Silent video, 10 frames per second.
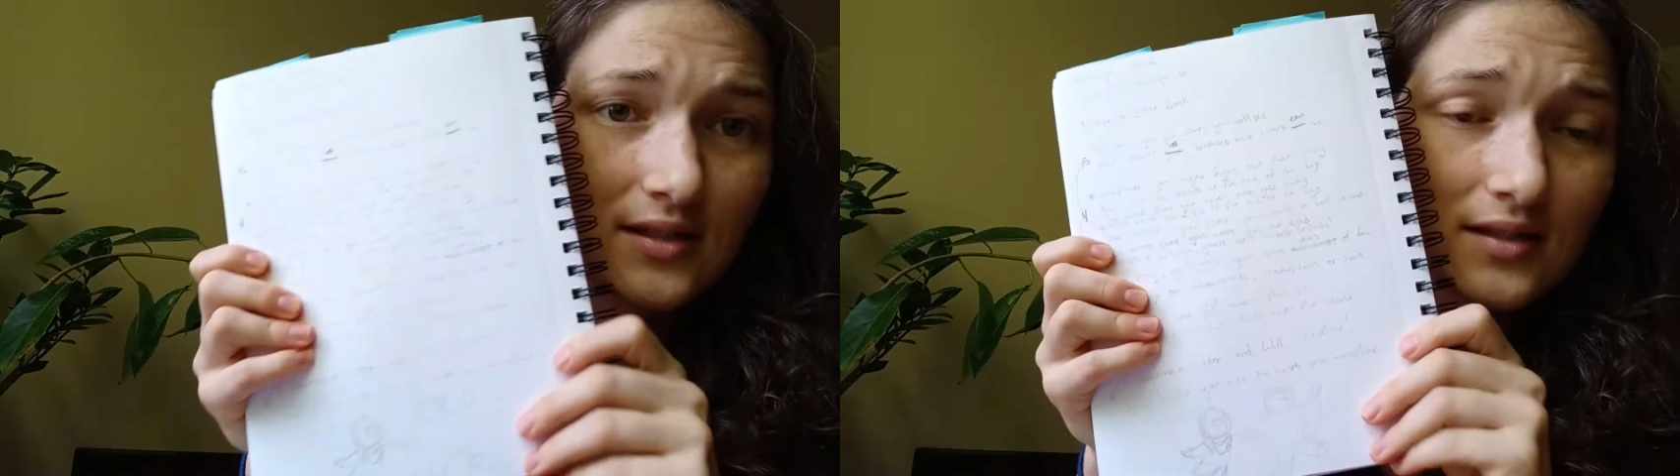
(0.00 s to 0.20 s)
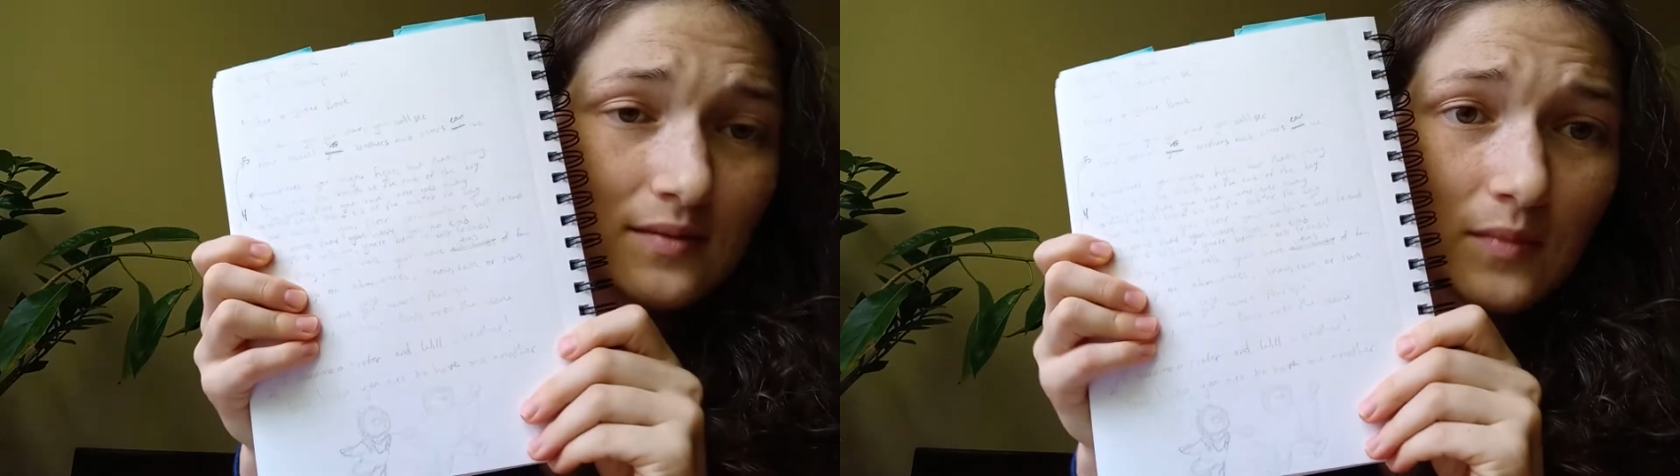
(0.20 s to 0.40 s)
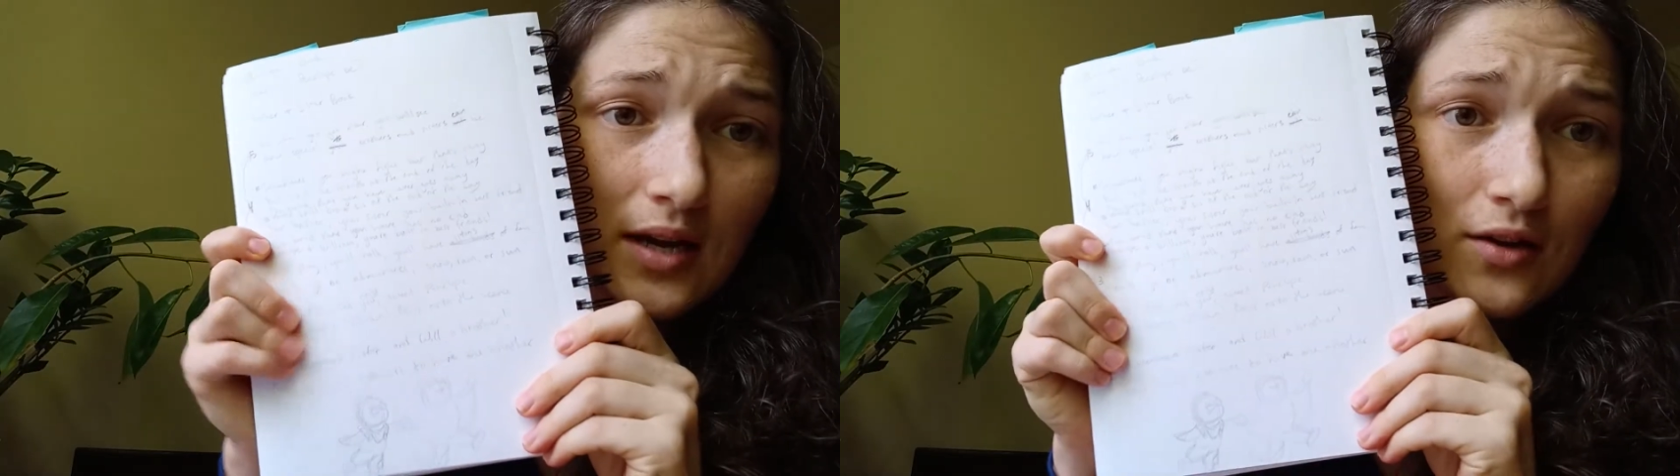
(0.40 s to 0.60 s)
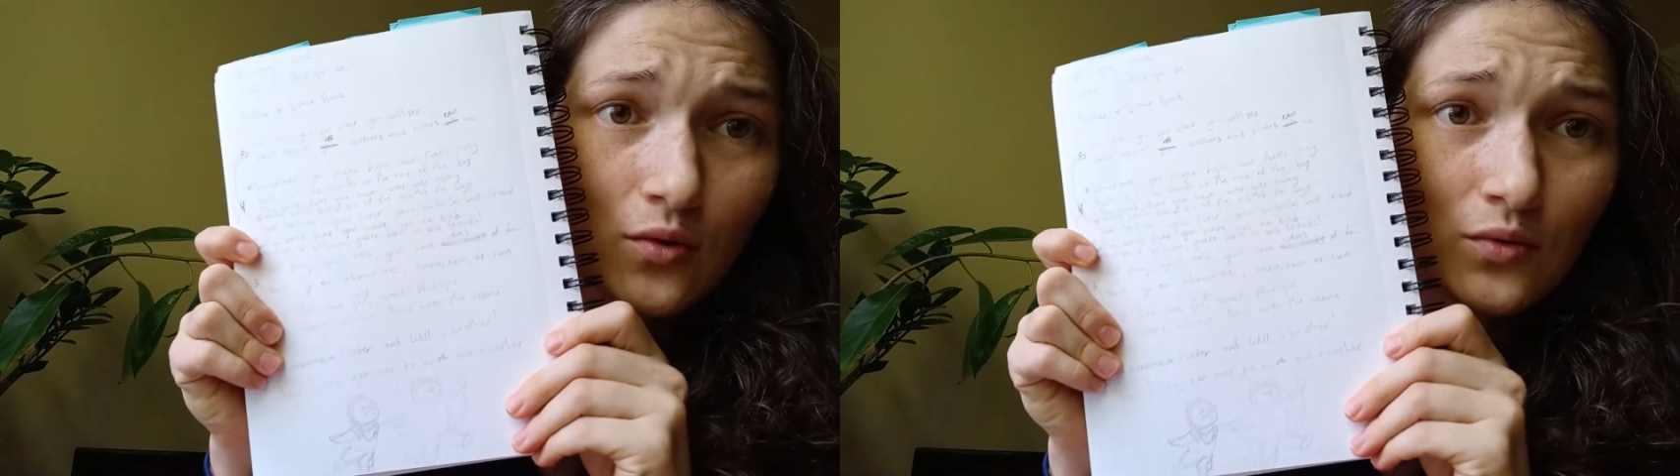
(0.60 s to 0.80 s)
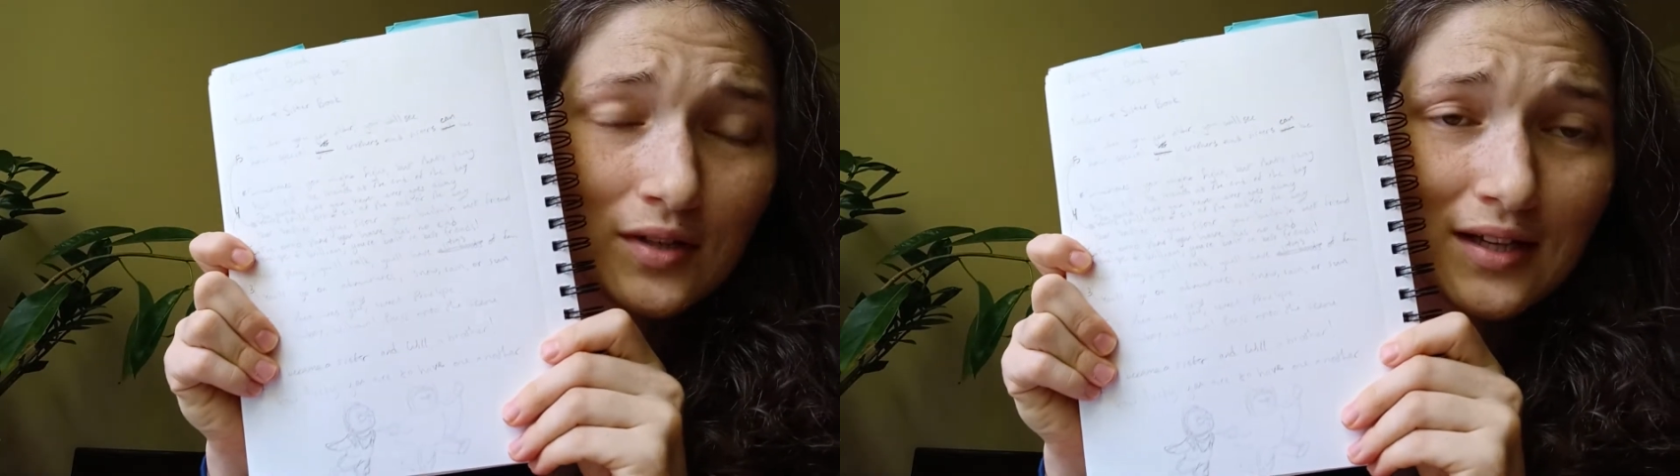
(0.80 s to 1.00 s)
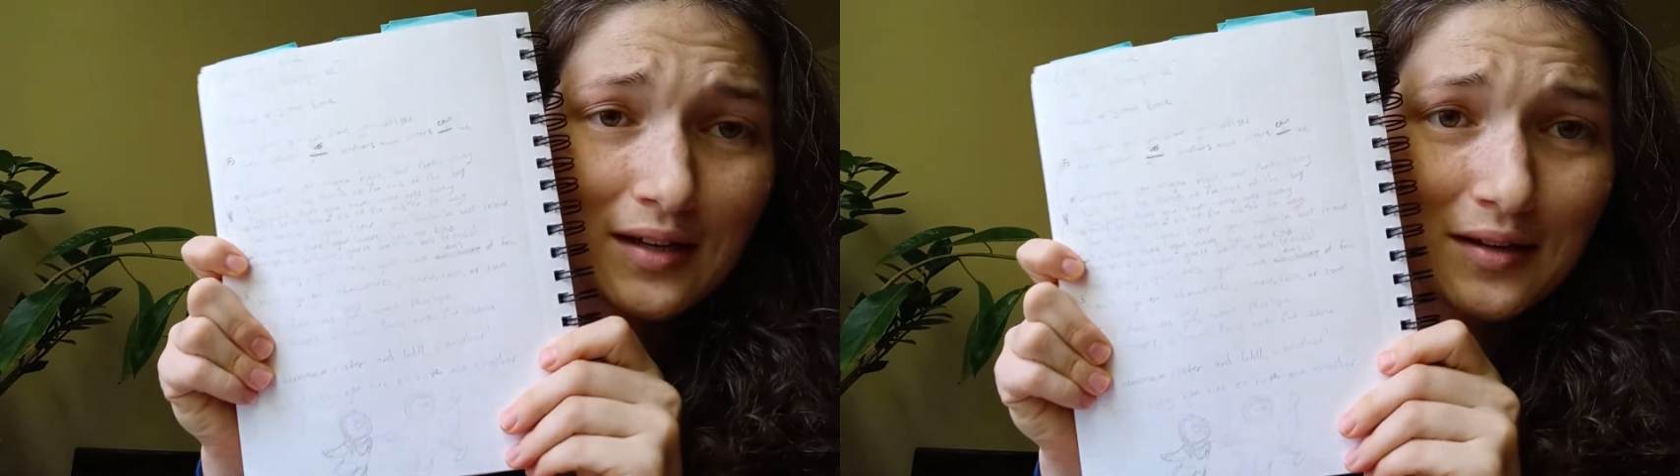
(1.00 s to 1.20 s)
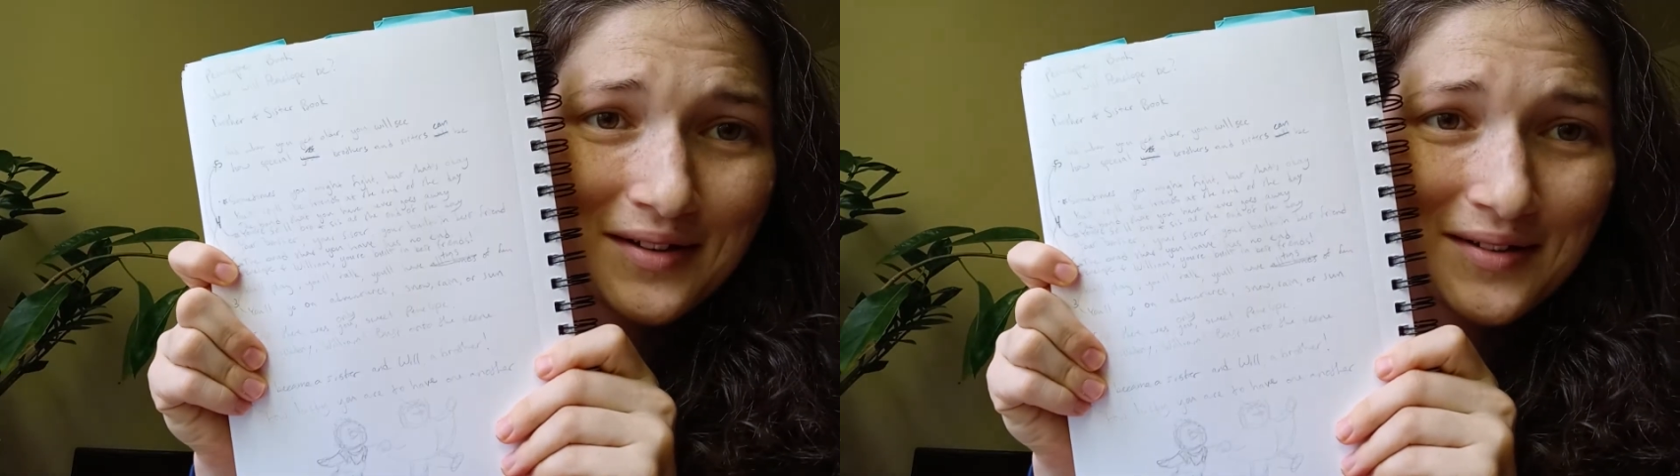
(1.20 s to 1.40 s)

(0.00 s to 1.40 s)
is my only